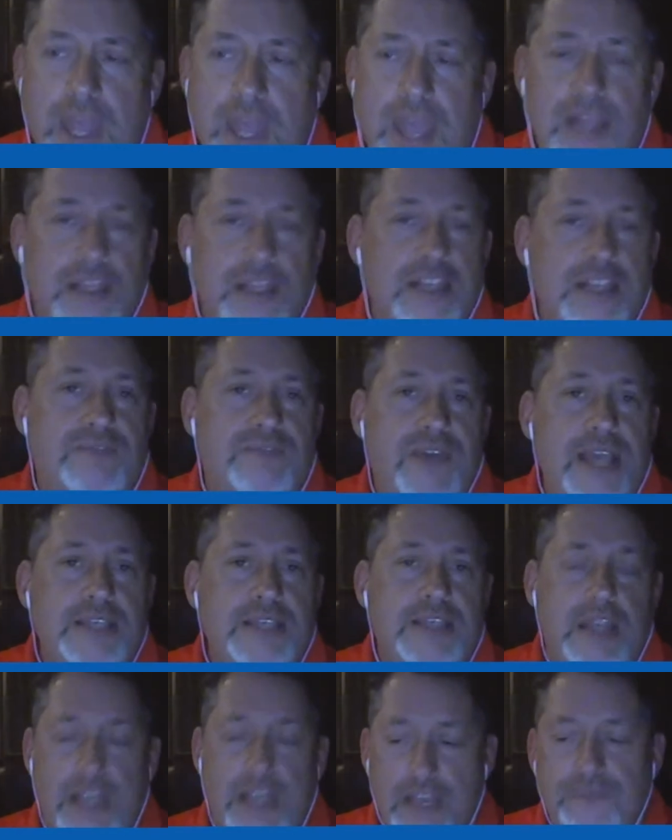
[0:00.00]
And let's
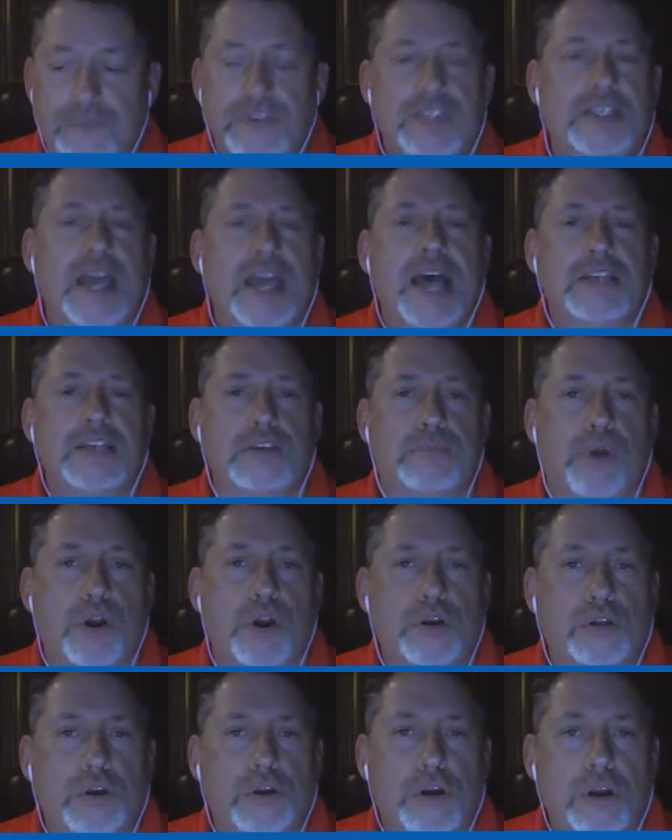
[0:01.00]
face it, if this guy's a
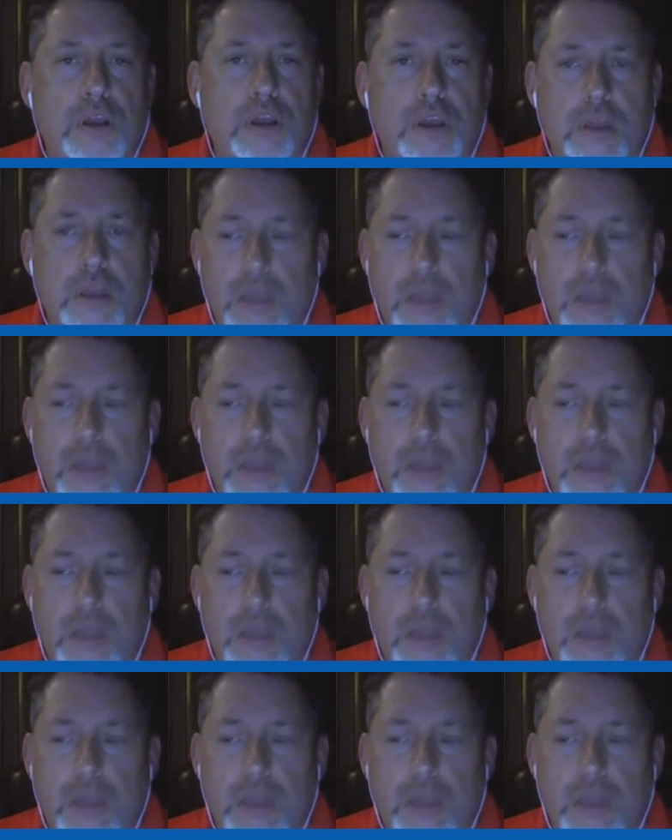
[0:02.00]
burglar,